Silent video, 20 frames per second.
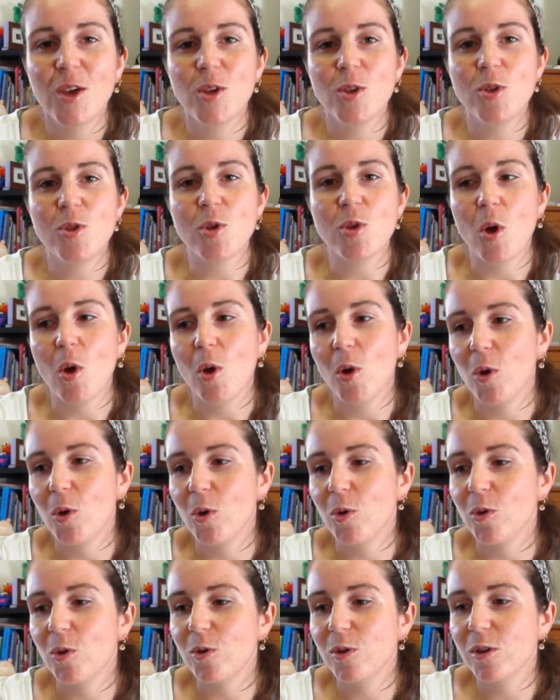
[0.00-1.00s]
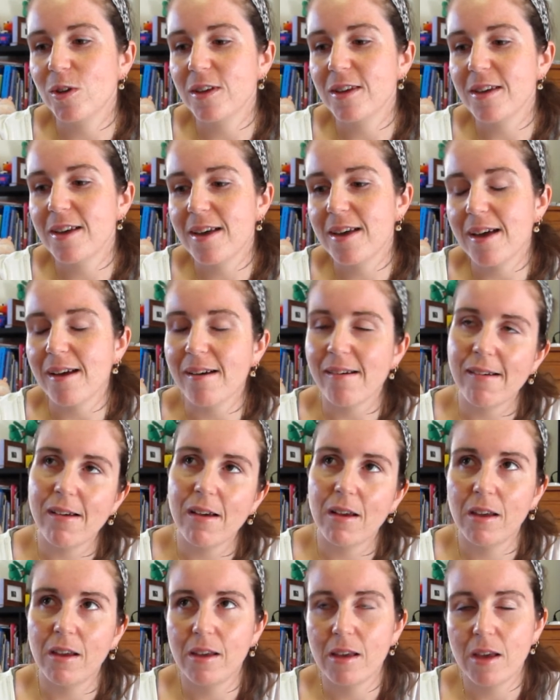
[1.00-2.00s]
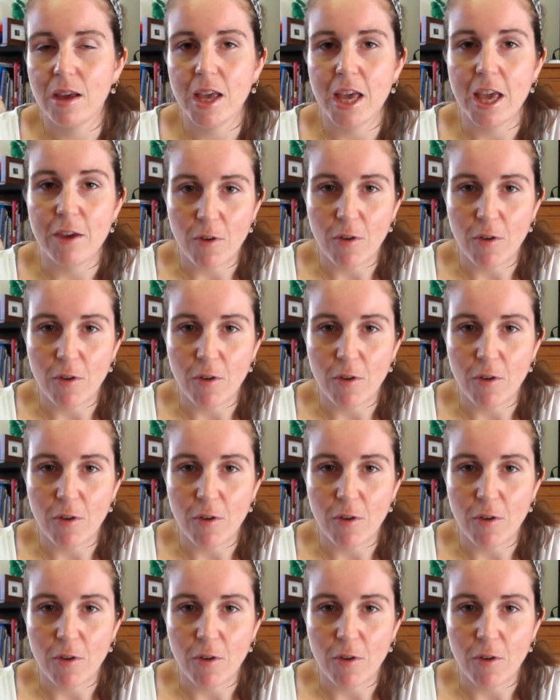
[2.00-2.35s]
So, if